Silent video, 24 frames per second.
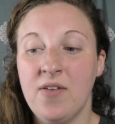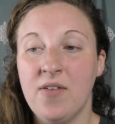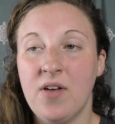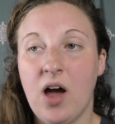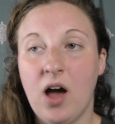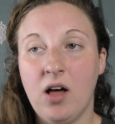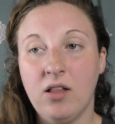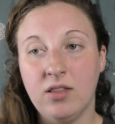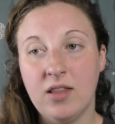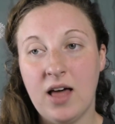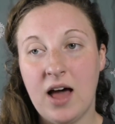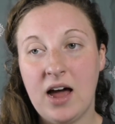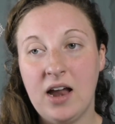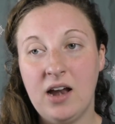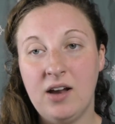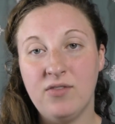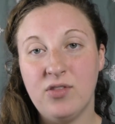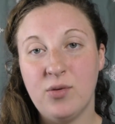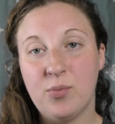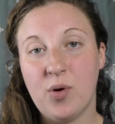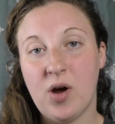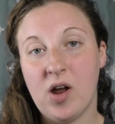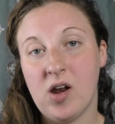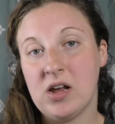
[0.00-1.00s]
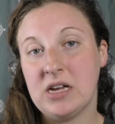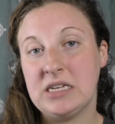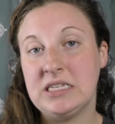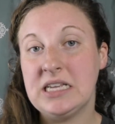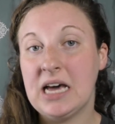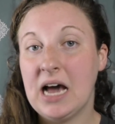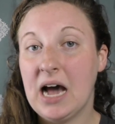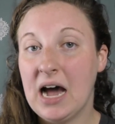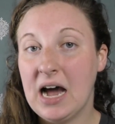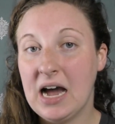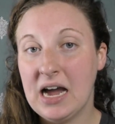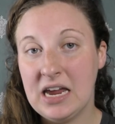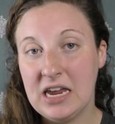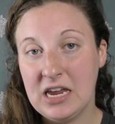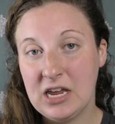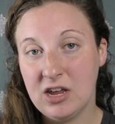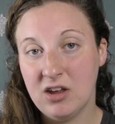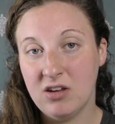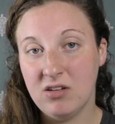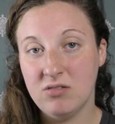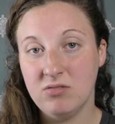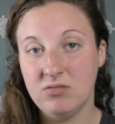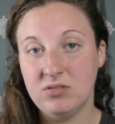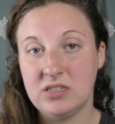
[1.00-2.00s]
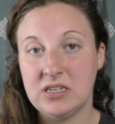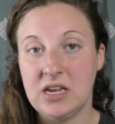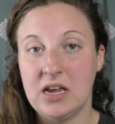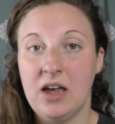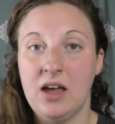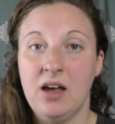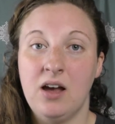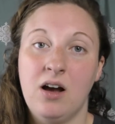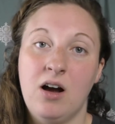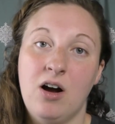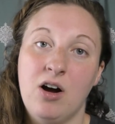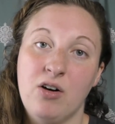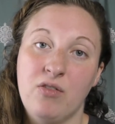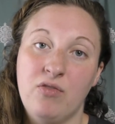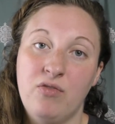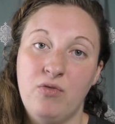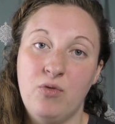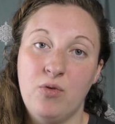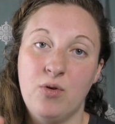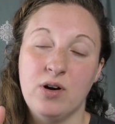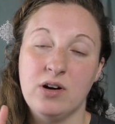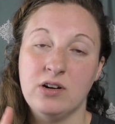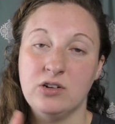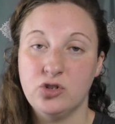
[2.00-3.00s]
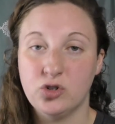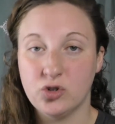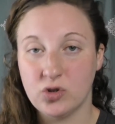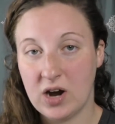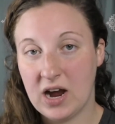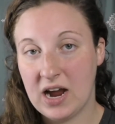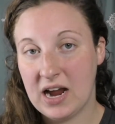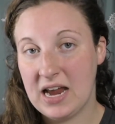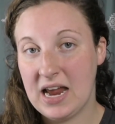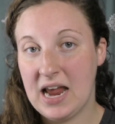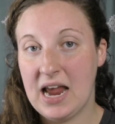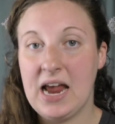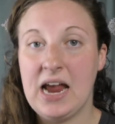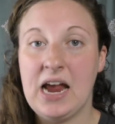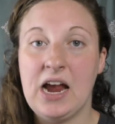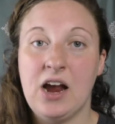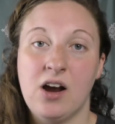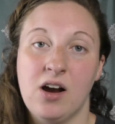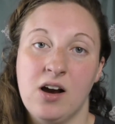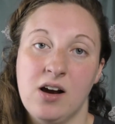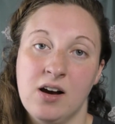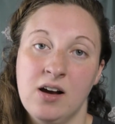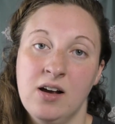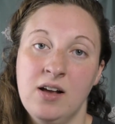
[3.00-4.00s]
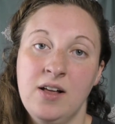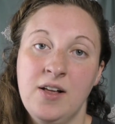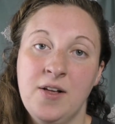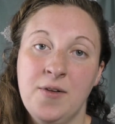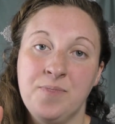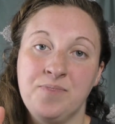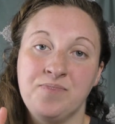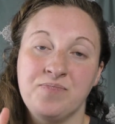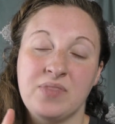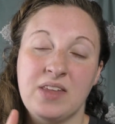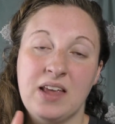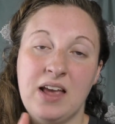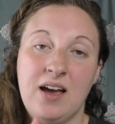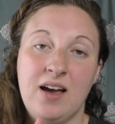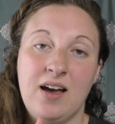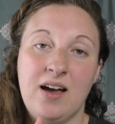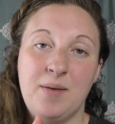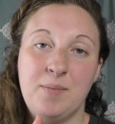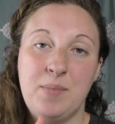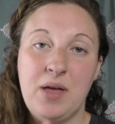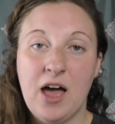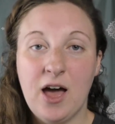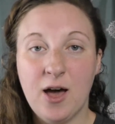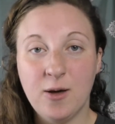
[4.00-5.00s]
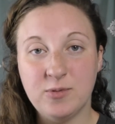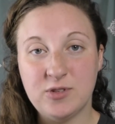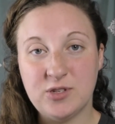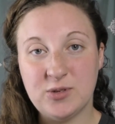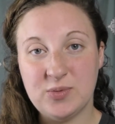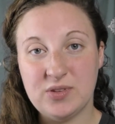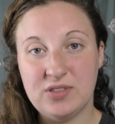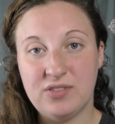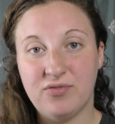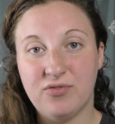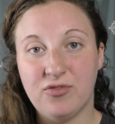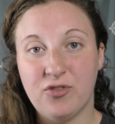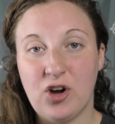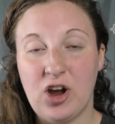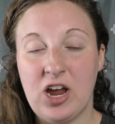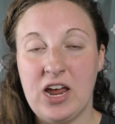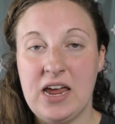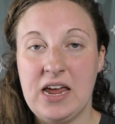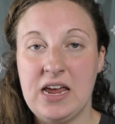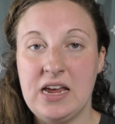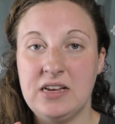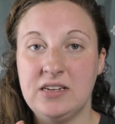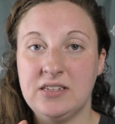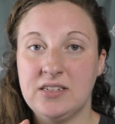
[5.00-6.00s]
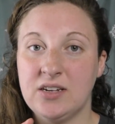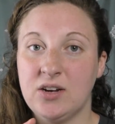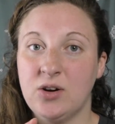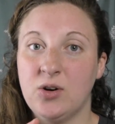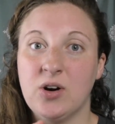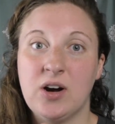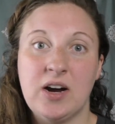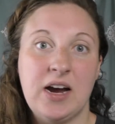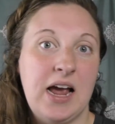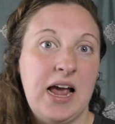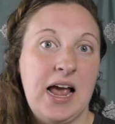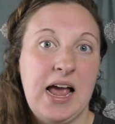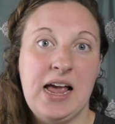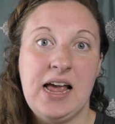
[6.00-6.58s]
A lot of the products that I use are for dry hair, helps with frizz, or